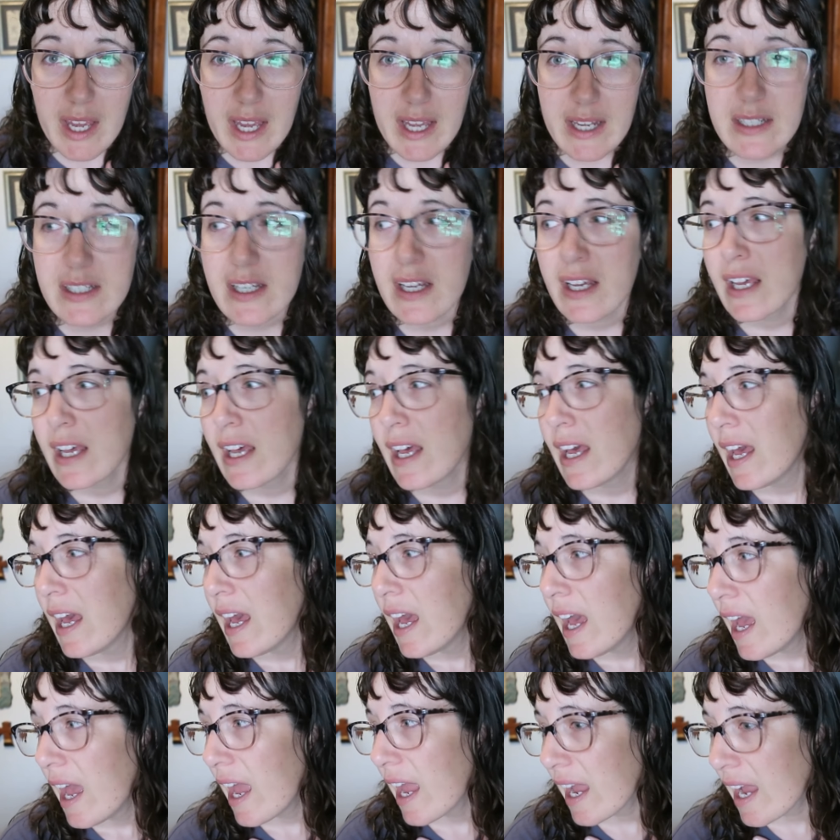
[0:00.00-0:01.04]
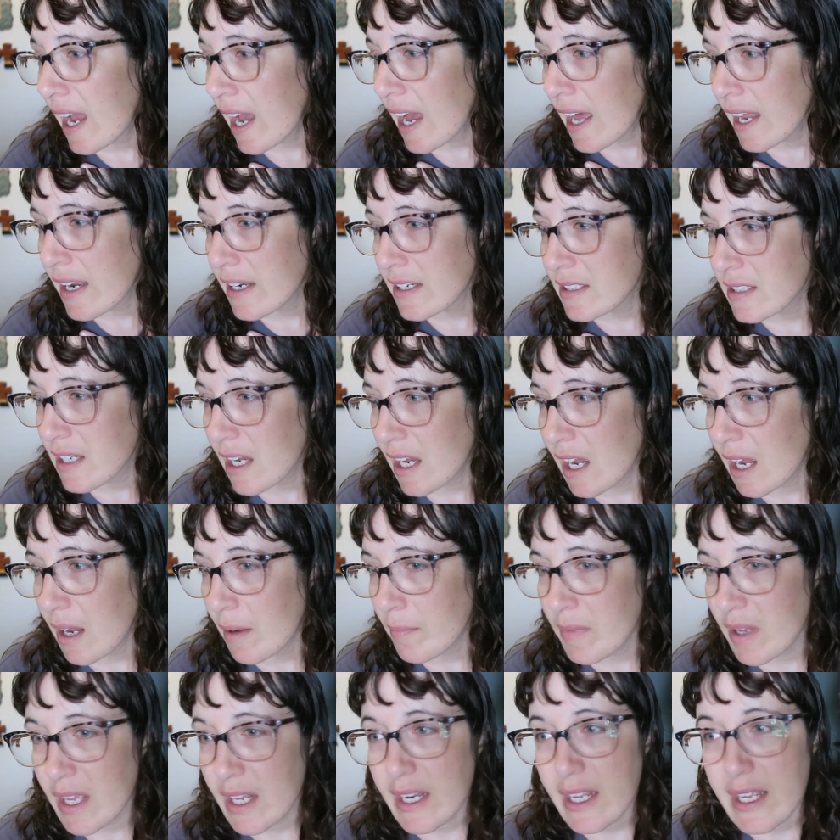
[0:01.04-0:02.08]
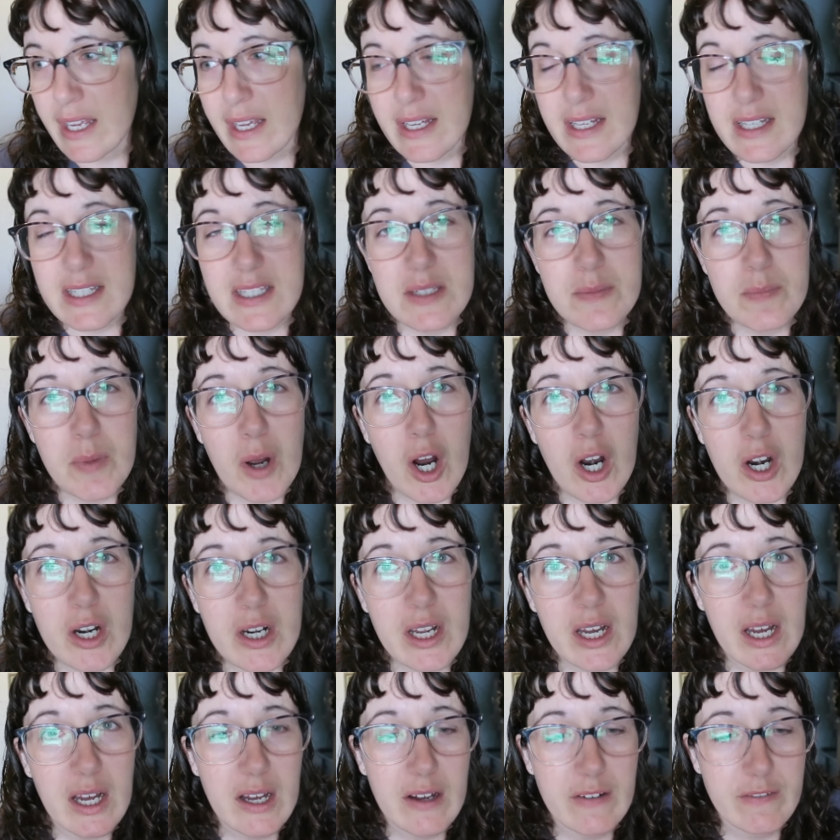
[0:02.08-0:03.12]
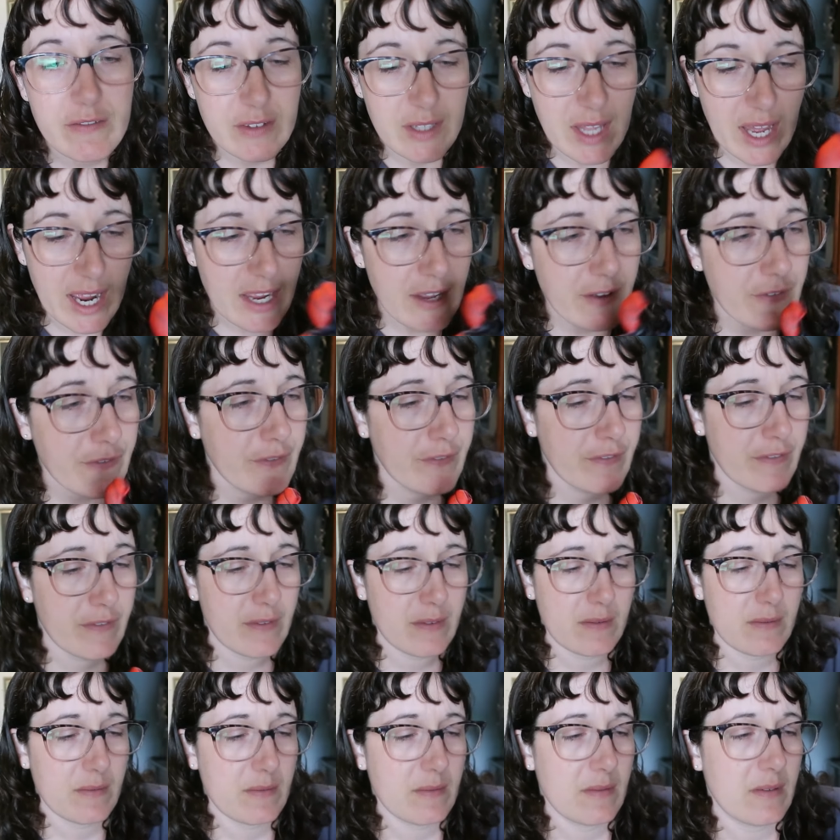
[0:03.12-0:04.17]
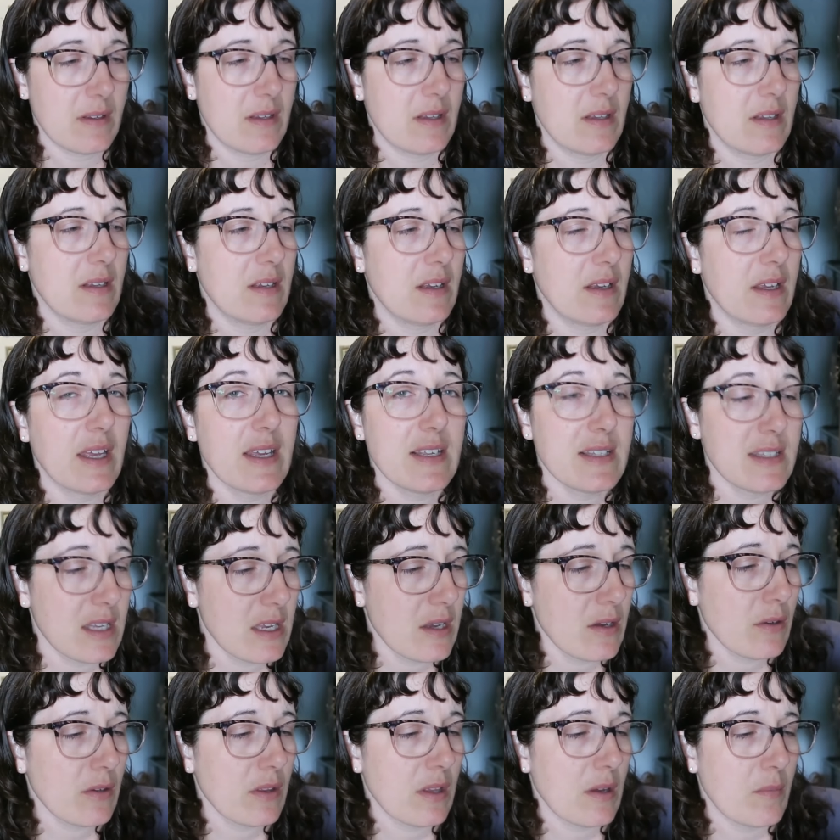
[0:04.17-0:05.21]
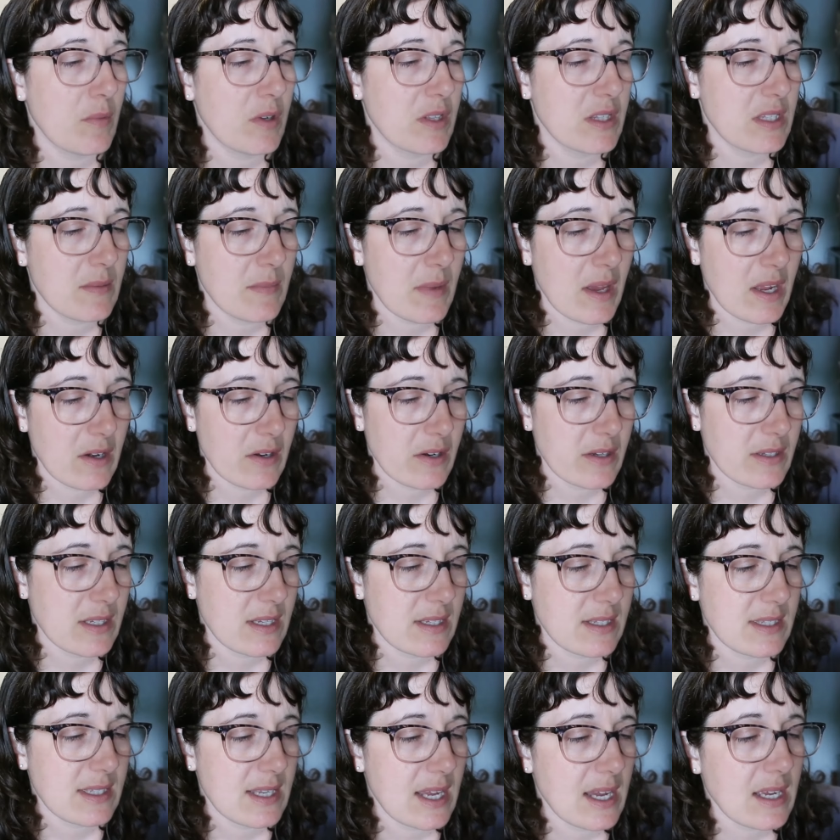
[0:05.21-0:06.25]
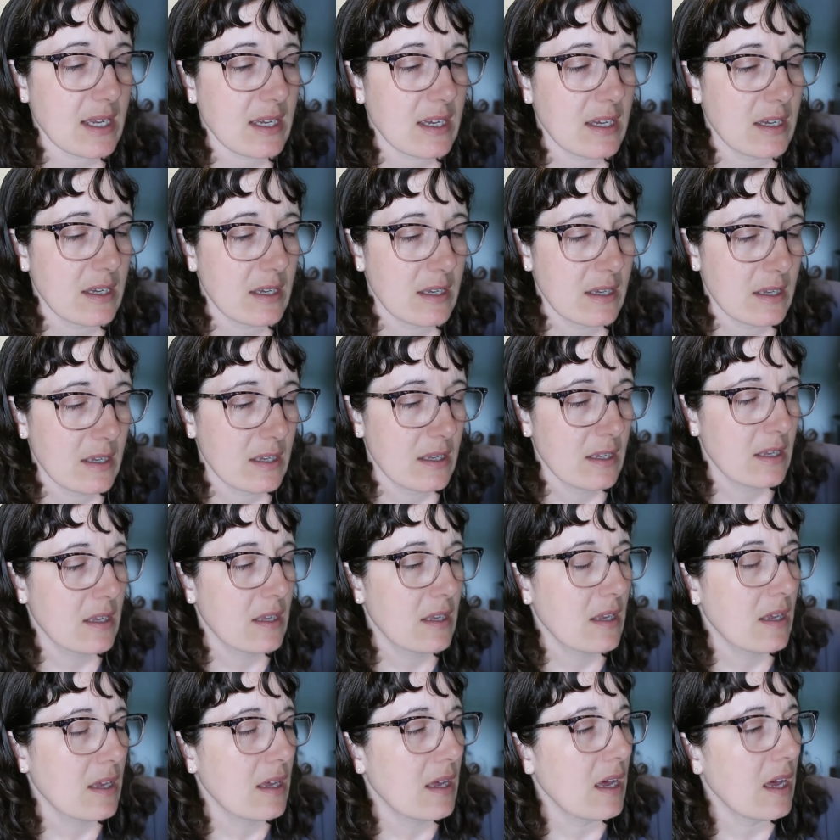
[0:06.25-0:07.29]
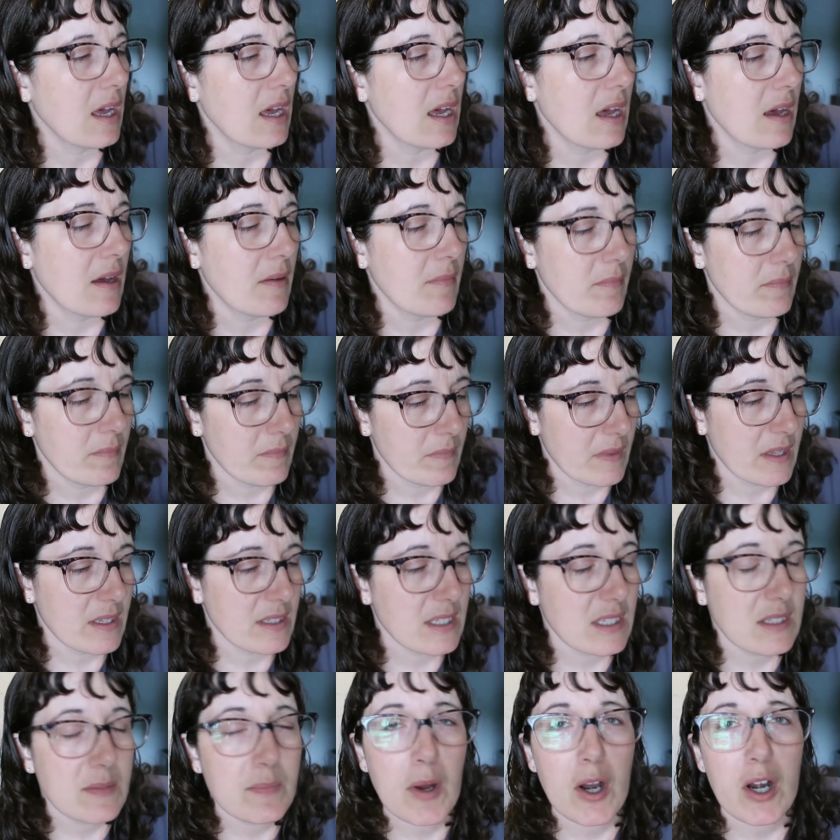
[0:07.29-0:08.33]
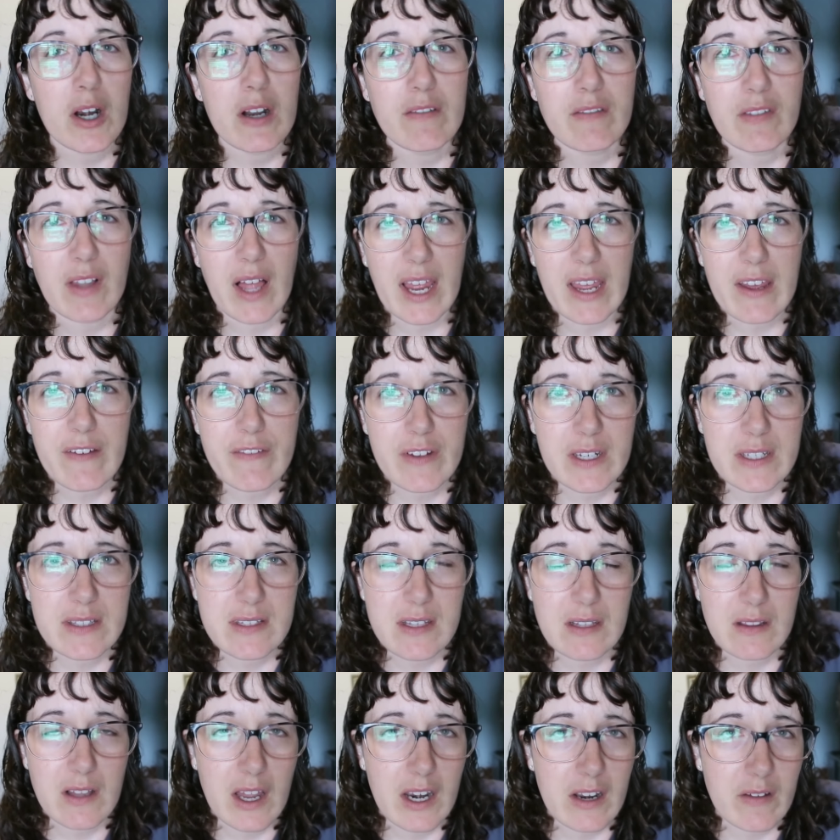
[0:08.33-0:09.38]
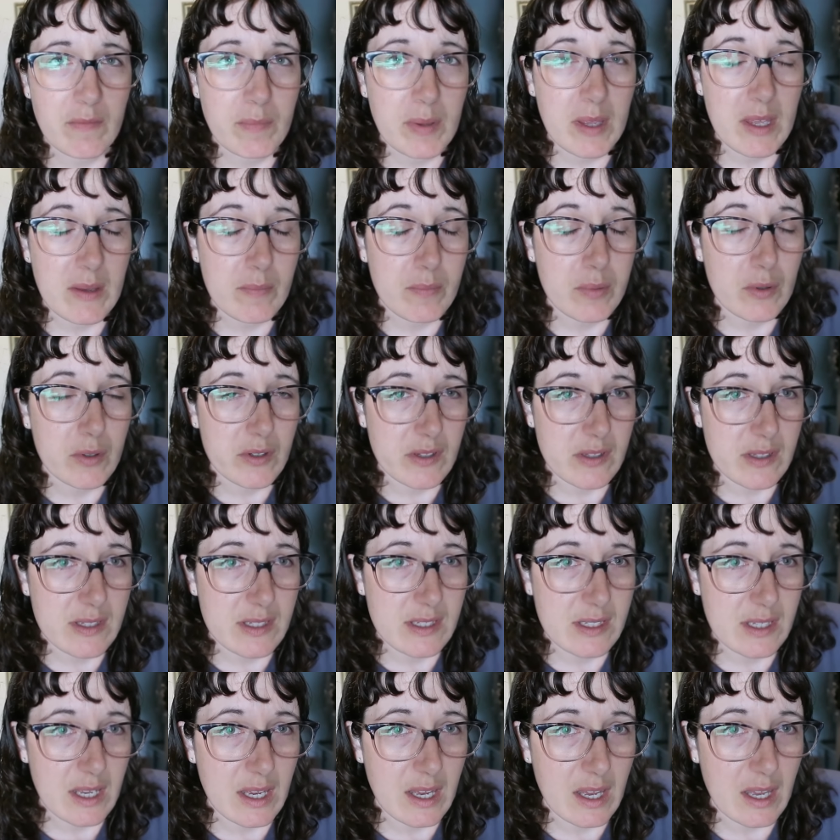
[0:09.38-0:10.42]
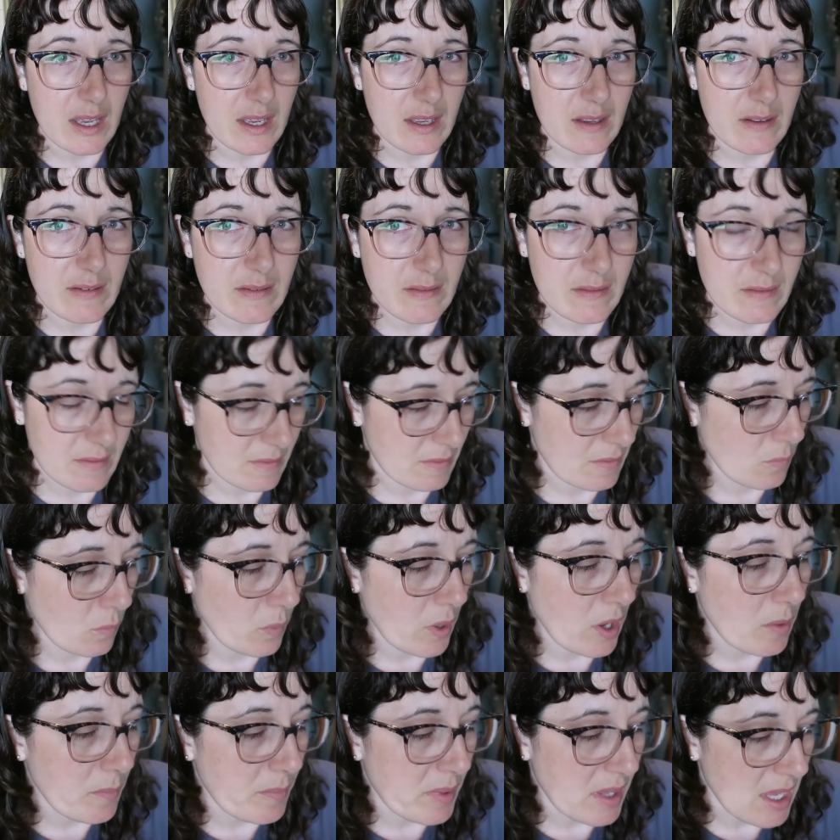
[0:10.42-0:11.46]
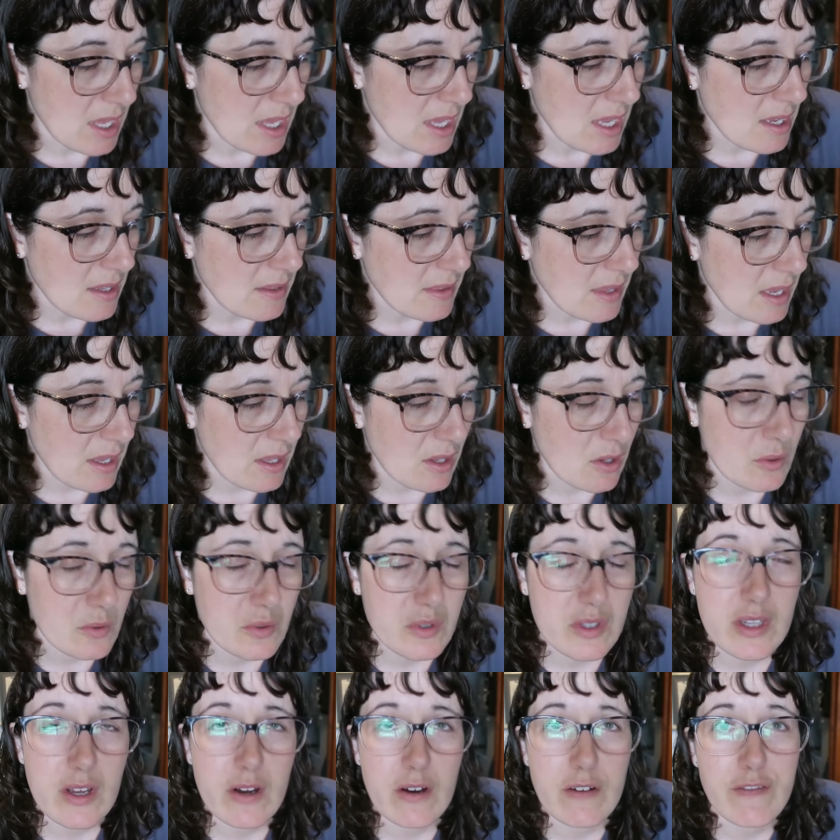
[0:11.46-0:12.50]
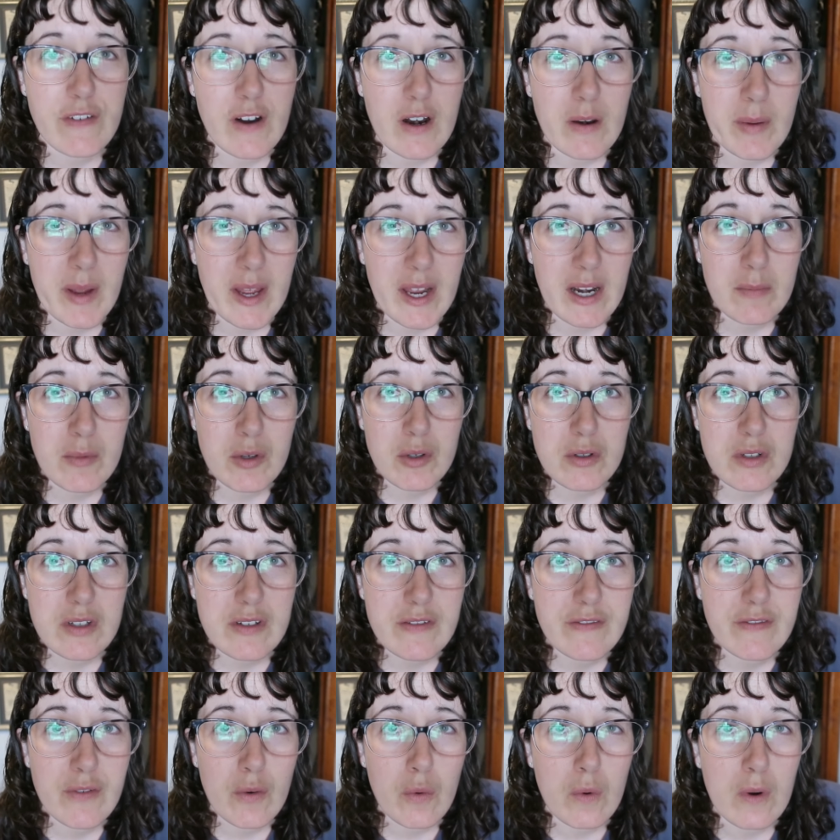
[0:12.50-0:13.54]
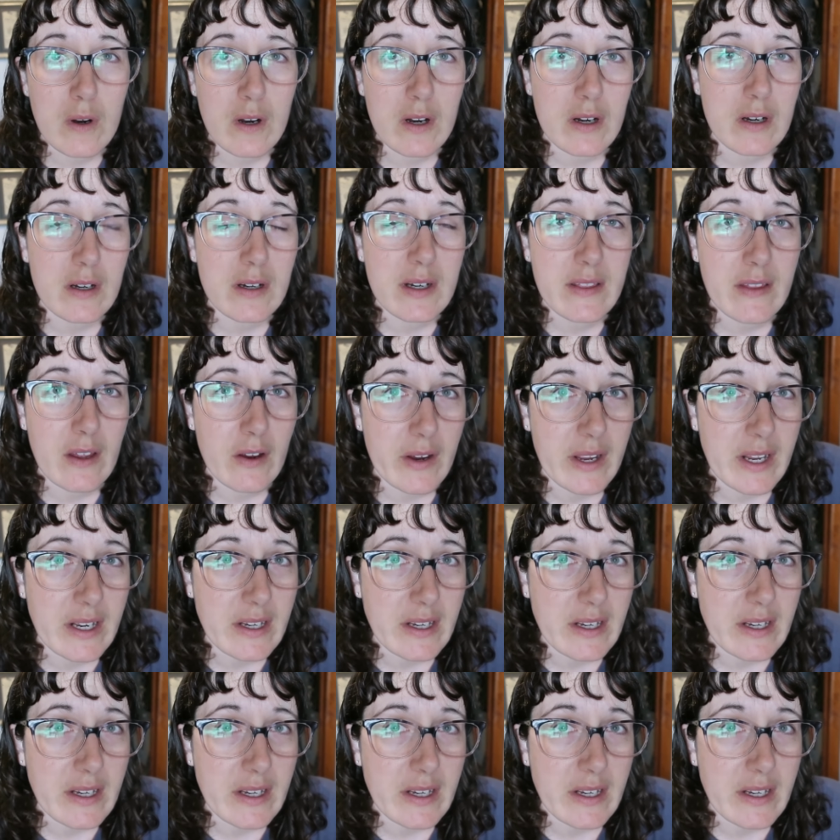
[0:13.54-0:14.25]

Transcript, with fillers: that. And um, it is part of life I see your thumb. What's the matter? Is it stuck? Um, this is part of life and it's a lot of people's uh, well-being they use their farm animals for their